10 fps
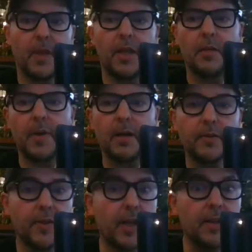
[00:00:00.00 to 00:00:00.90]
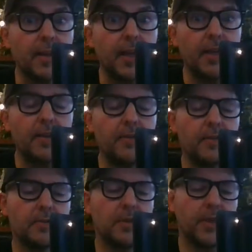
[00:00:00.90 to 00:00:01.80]
in about 10
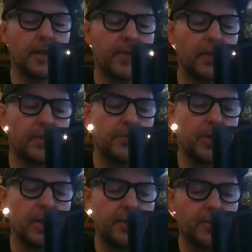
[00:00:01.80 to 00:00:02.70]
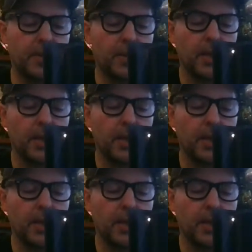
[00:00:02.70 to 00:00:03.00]
days. That that's unrealistic.